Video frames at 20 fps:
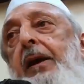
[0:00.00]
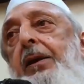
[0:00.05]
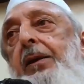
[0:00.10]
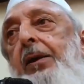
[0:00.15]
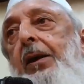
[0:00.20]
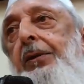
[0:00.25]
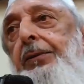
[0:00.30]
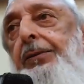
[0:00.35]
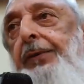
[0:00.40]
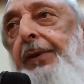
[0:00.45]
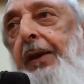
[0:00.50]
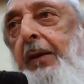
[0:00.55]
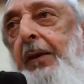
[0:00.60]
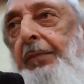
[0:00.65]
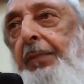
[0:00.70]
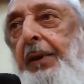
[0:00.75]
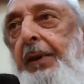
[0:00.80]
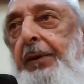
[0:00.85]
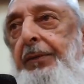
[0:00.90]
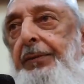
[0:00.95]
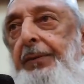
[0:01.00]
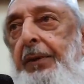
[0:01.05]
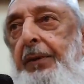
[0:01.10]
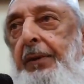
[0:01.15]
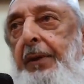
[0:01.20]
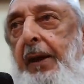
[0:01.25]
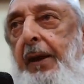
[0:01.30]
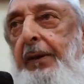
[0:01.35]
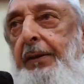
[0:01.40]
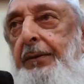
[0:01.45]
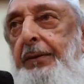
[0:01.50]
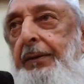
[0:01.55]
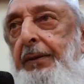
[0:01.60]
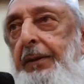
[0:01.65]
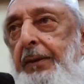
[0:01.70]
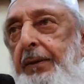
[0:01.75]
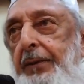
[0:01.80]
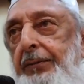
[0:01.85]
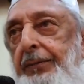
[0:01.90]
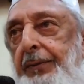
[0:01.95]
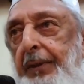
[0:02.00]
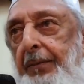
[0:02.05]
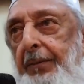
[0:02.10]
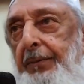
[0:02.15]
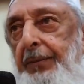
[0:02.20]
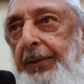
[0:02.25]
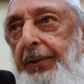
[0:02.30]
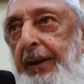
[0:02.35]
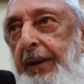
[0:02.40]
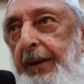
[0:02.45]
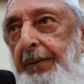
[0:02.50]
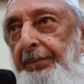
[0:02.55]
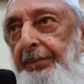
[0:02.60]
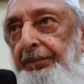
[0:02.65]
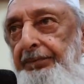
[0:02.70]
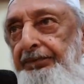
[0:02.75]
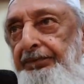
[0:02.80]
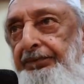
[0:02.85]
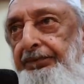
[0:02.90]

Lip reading: did not take place in 1917.